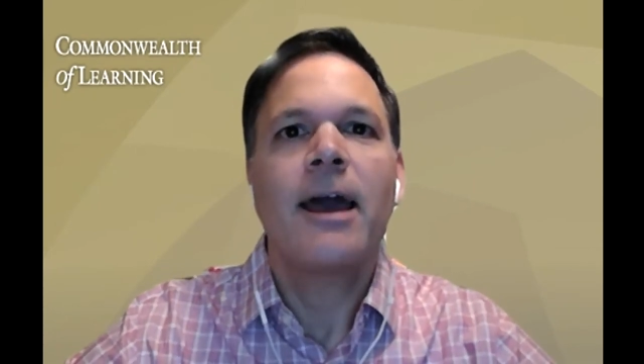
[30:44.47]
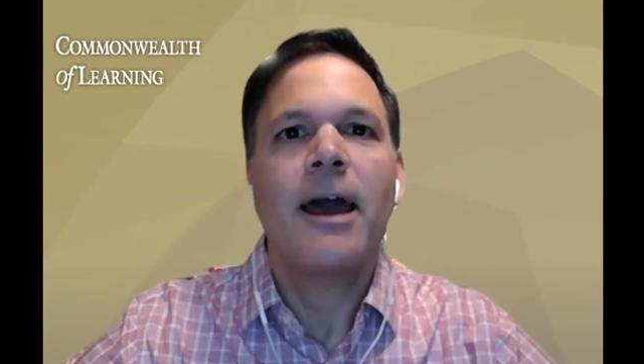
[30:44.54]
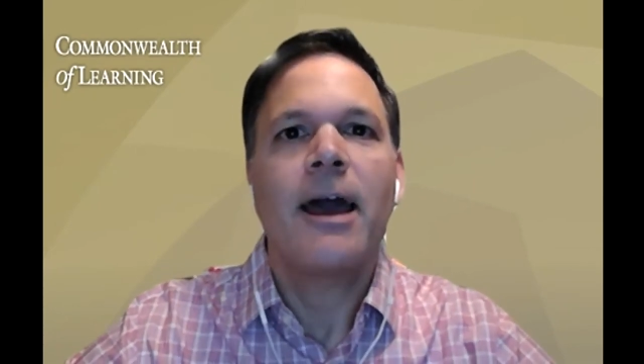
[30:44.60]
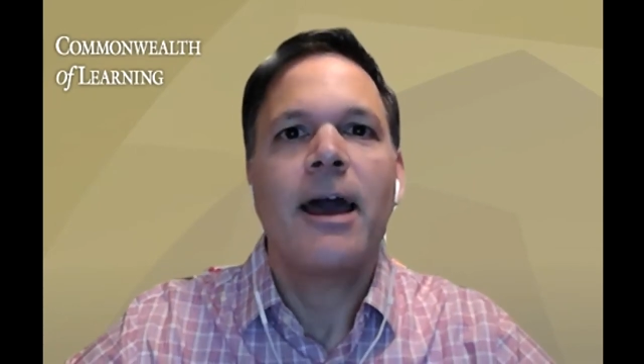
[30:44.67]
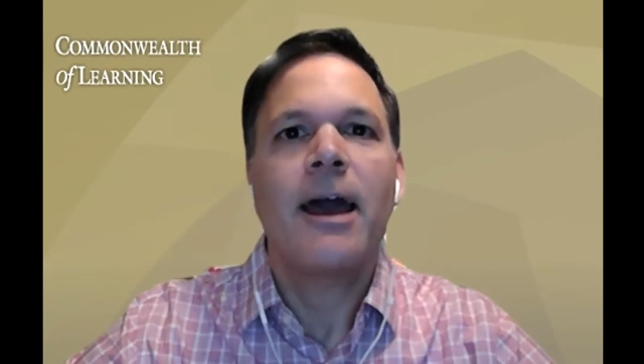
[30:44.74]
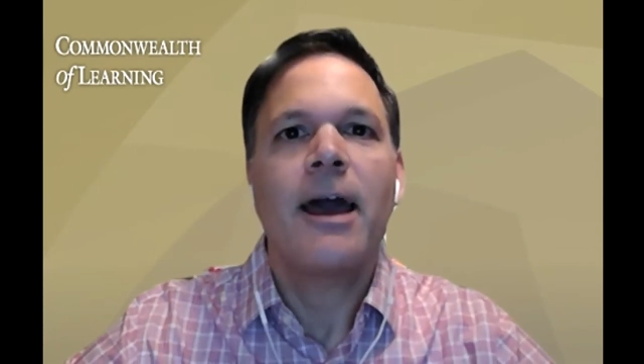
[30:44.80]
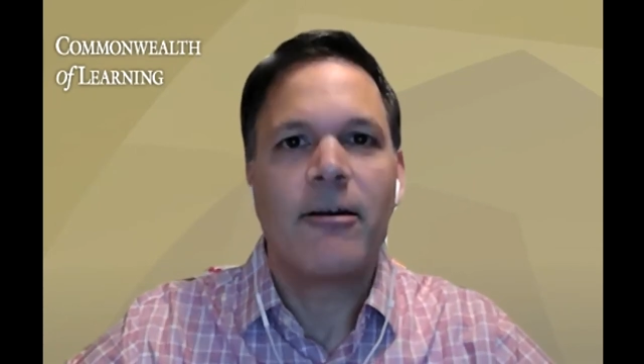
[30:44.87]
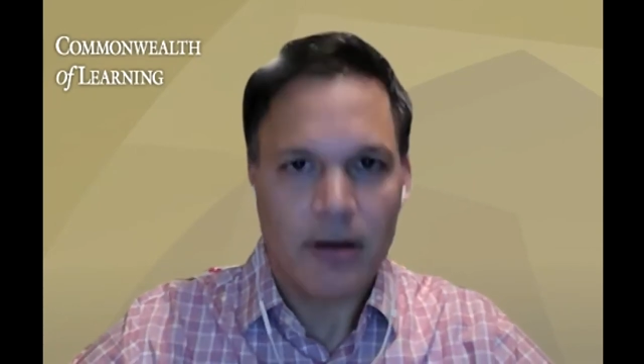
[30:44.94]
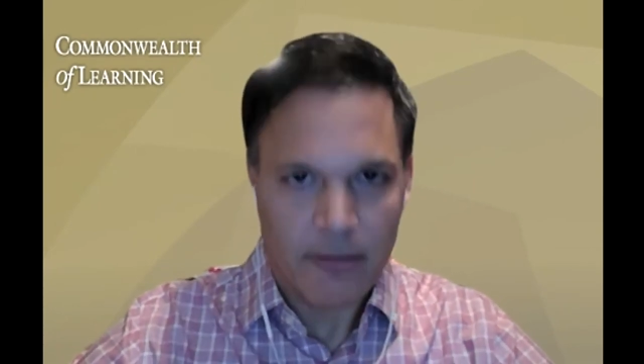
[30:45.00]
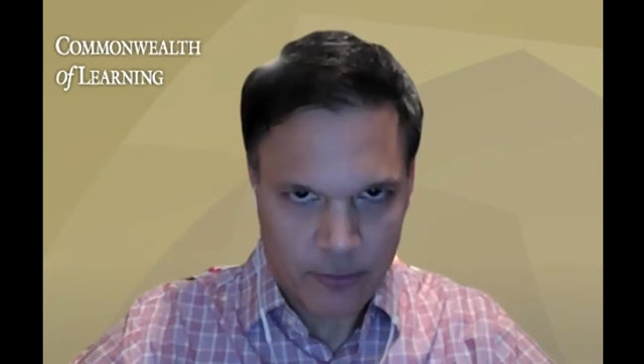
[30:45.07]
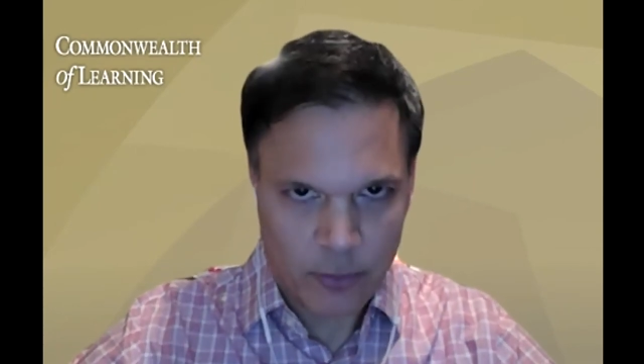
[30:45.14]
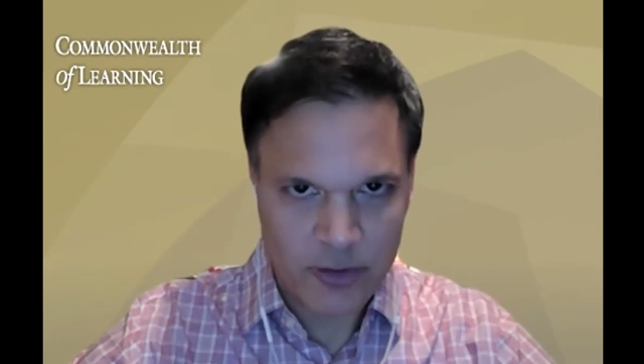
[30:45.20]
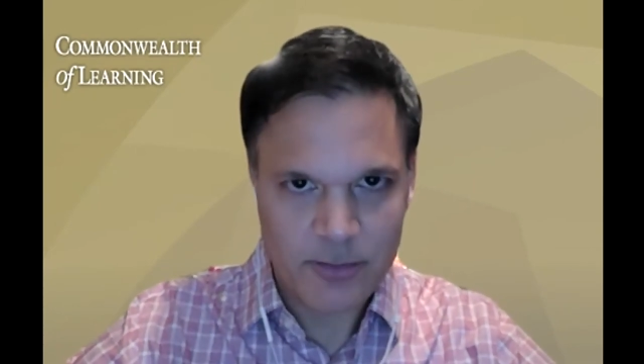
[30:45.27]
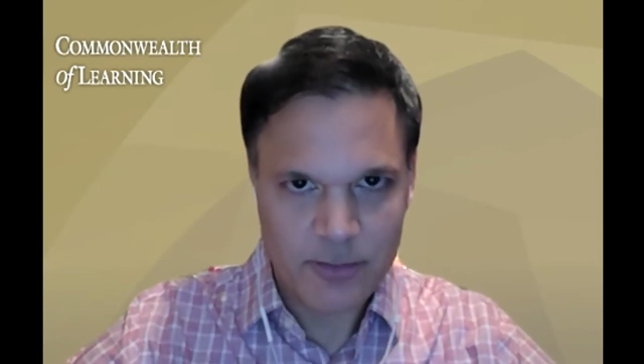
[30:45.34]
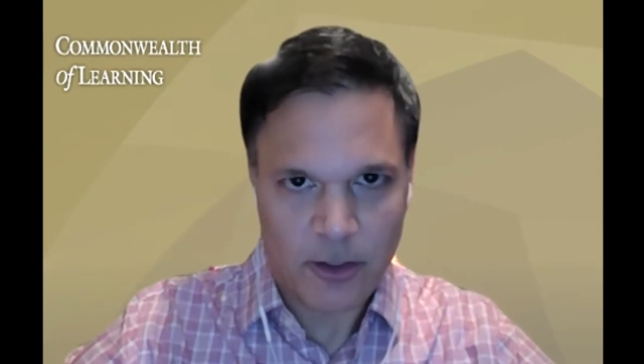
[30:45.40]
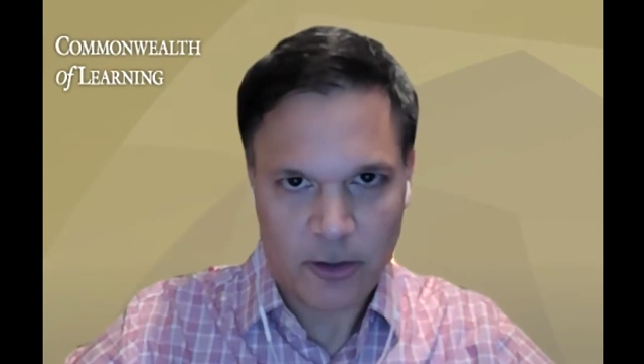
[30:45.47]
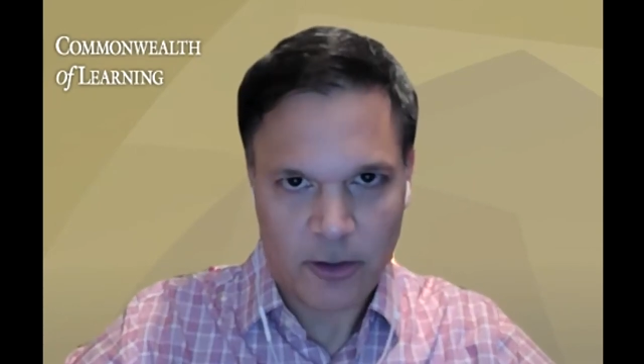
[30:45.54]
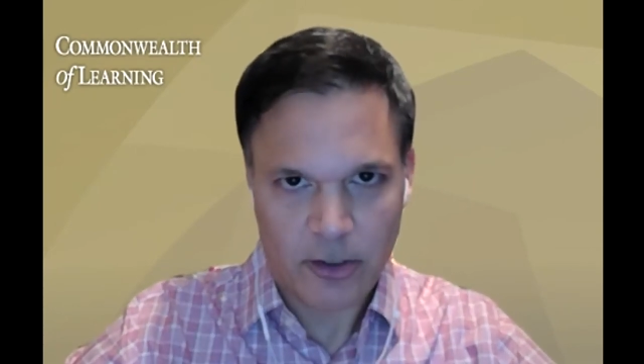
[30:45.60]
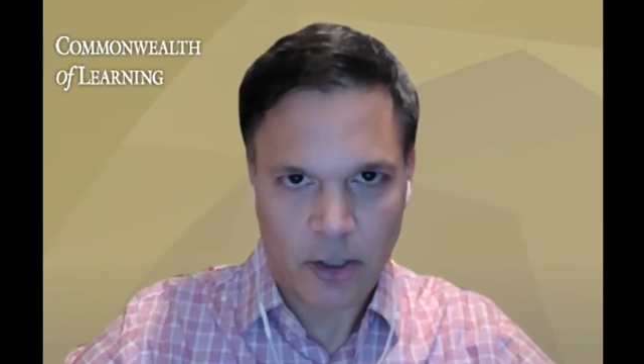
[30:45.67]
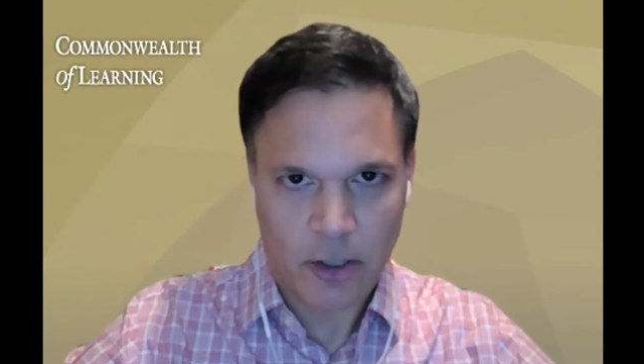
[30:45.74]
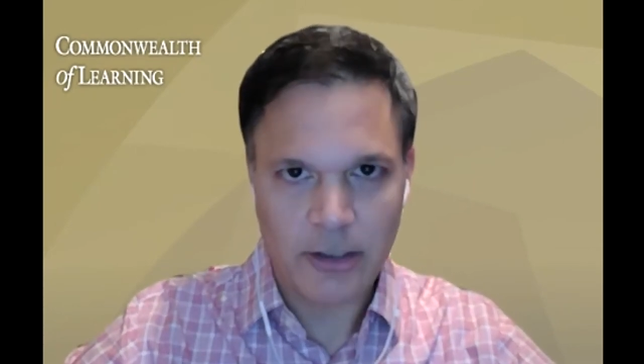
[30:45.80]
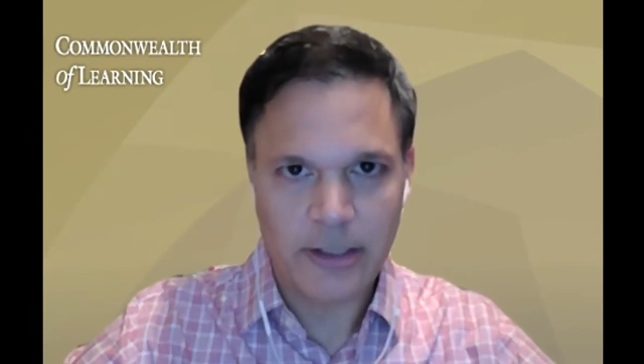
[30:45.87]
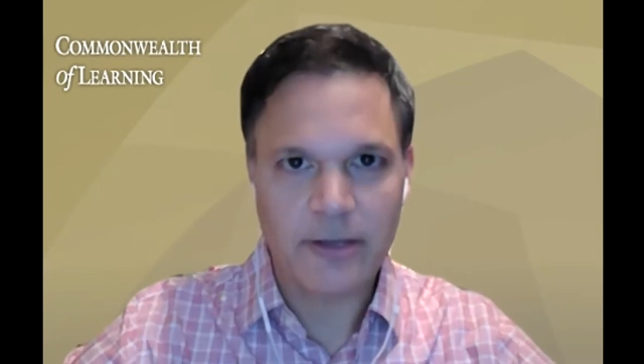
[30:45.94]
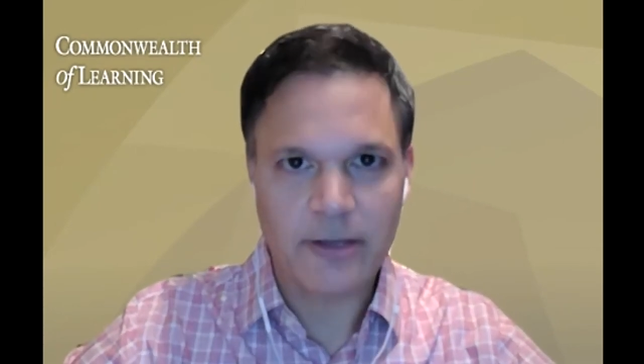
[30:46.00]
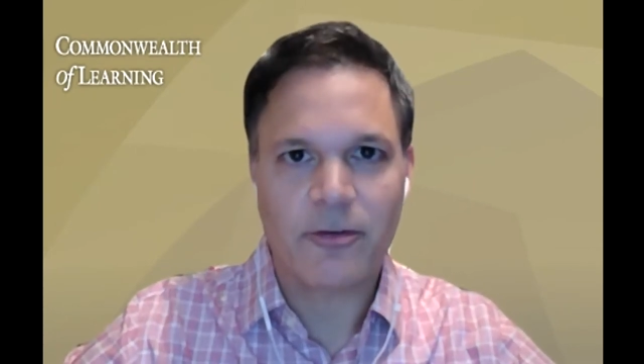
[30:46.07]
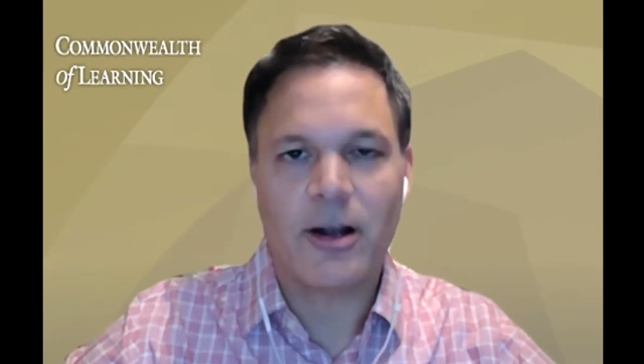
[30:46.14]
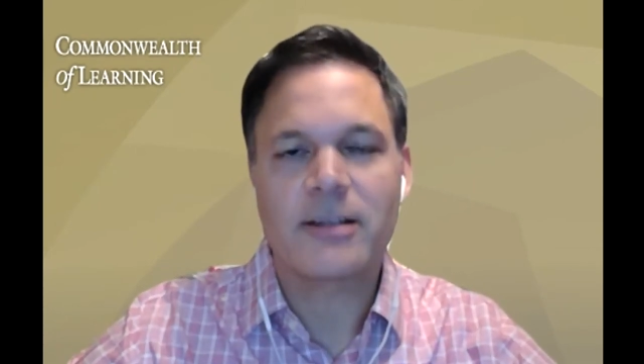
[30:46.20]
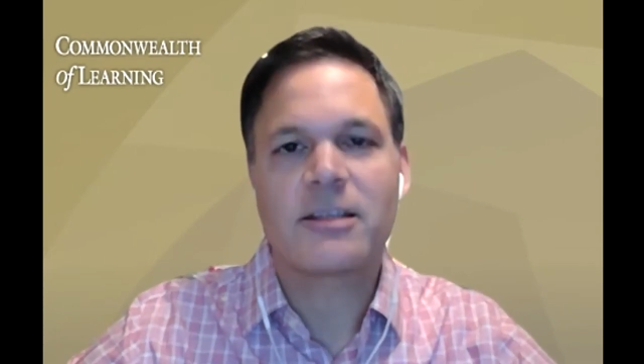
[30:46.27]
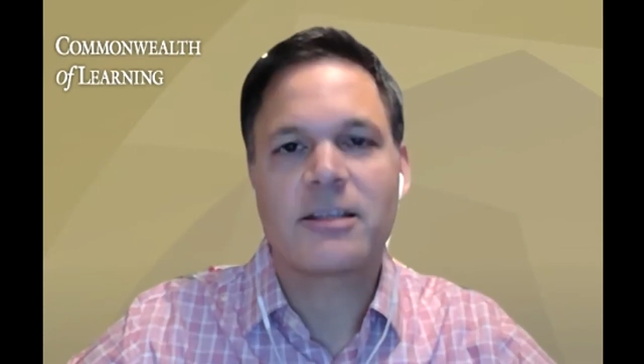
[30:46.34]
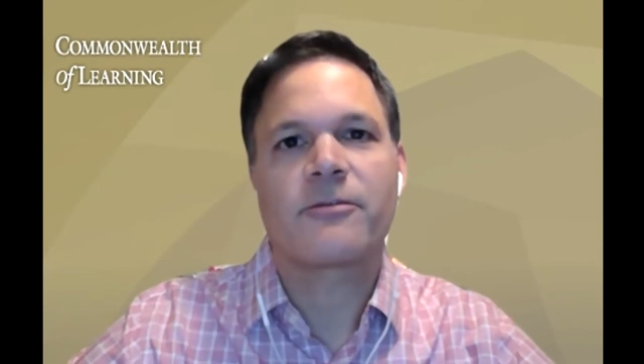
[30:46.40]
And of course, our colleague,
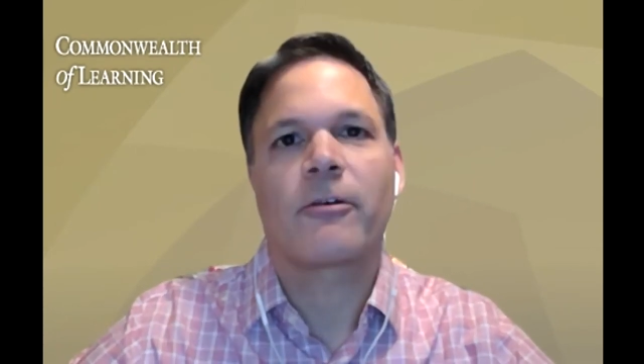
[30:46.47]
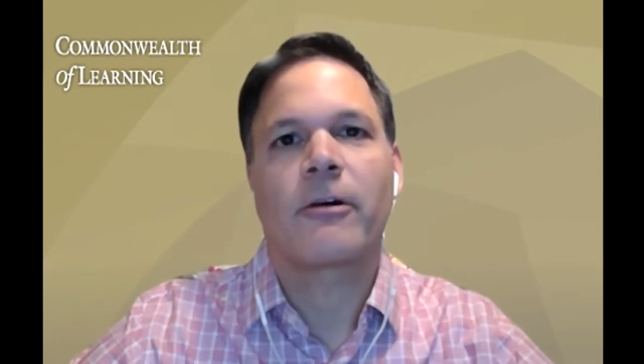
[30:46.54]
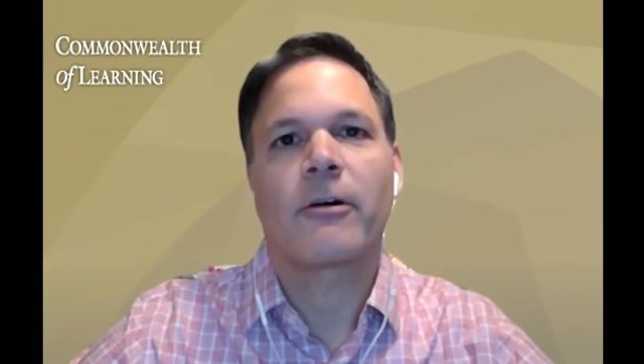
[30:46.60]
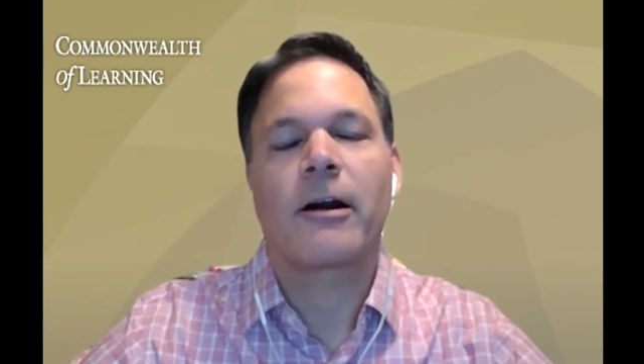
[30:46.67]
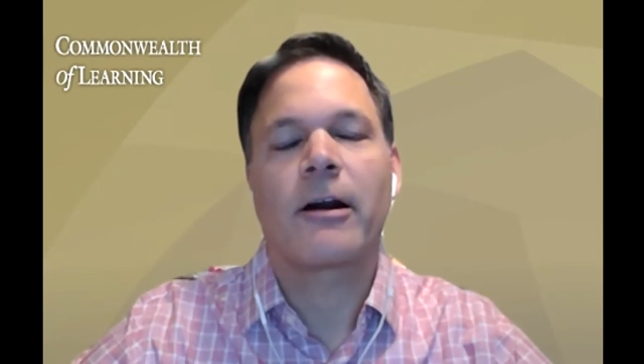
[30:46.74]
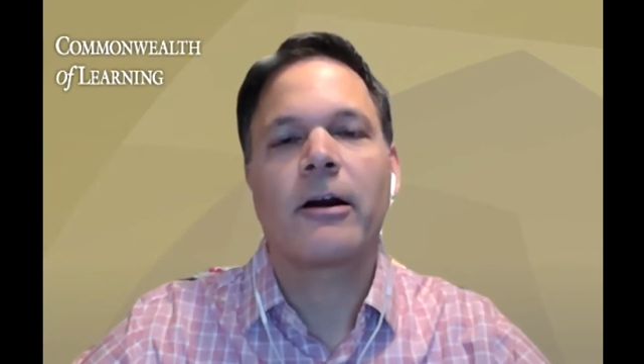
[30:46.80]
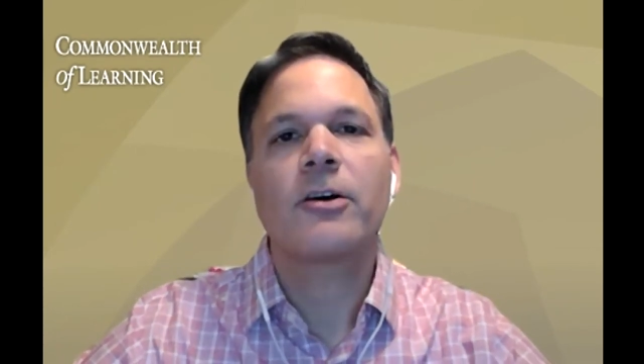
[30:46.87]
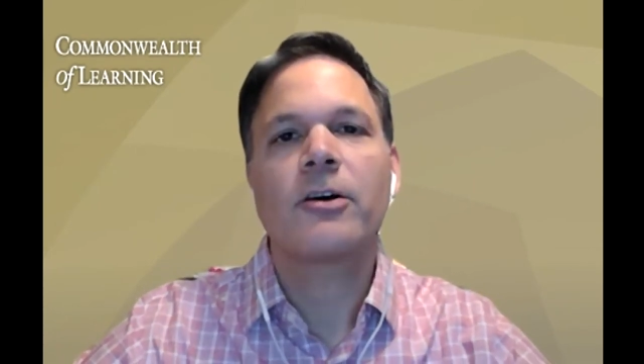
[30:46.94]
Francis Ferreira,